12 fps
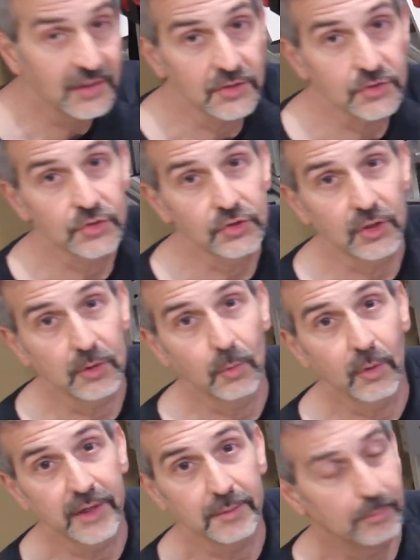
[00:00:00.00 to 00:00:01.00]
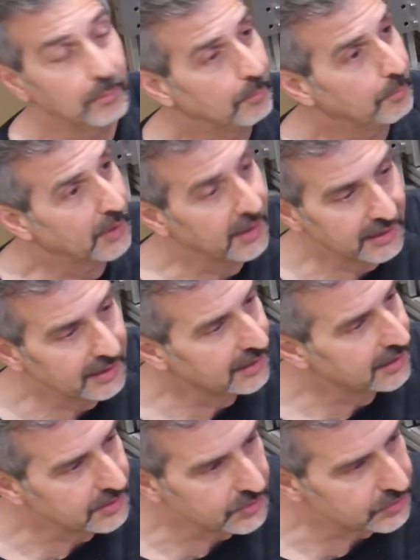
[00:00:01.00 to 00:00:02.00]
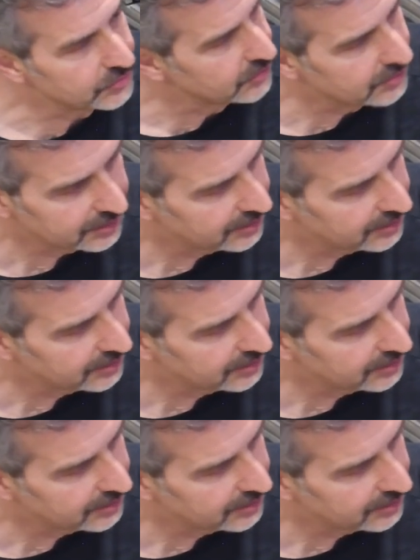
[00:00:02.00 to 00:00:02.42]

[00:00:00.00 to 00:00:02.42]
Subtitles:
things a certain way, but it is